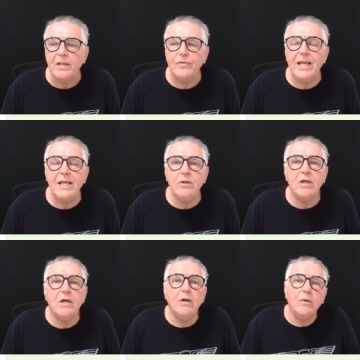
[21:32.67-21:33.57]

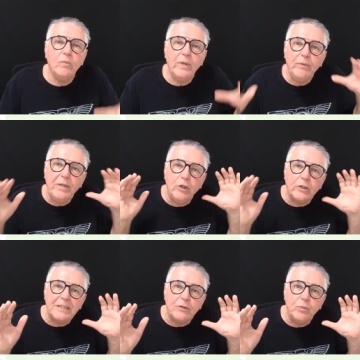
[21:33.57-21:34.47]
Then when we
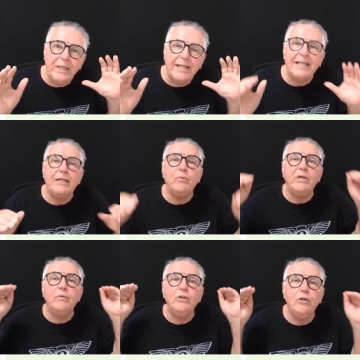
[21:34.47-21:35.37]
looked at weekly,
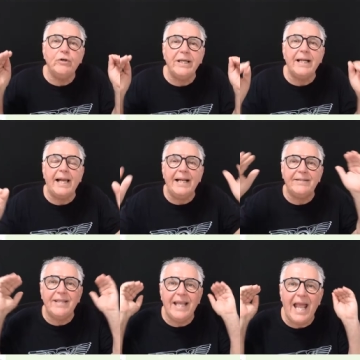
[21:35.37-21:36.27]
we were looking
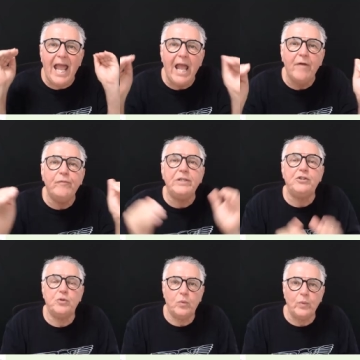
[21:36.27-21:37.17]
at the
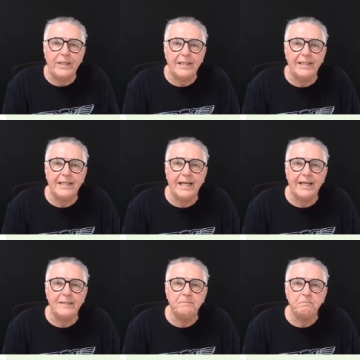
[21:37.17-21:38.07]
average weekly
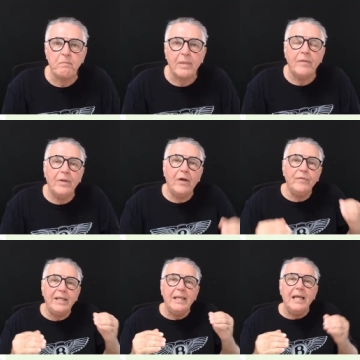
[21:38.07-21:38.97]
gain. Now
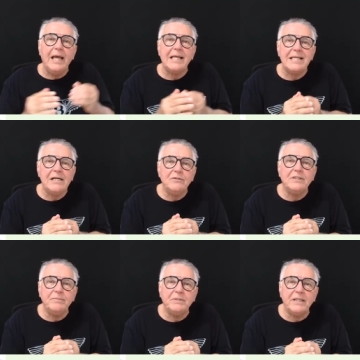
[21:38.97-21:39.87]
the
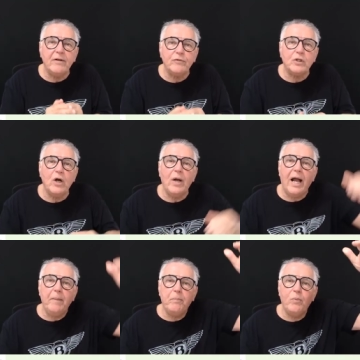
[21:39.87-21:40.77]
accounts themselves go
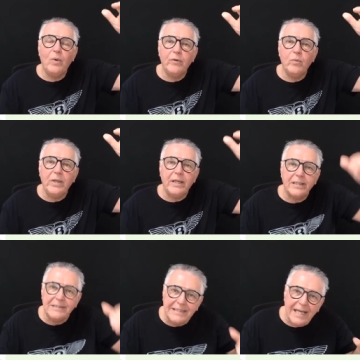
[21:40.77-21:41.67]
up one week
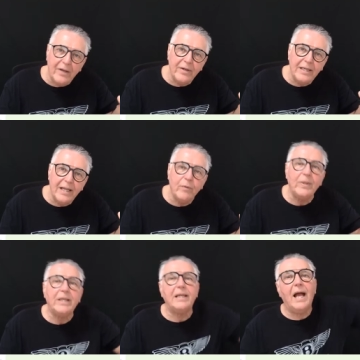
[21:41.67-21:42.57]
and down another
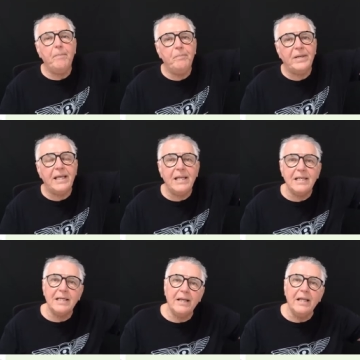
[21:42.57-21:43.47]
week and up again.
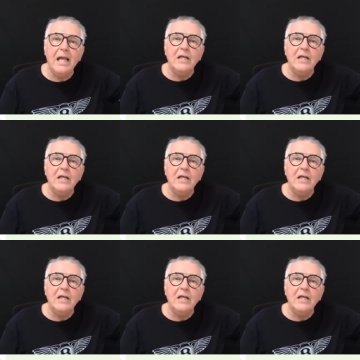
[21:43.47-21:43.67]
and up.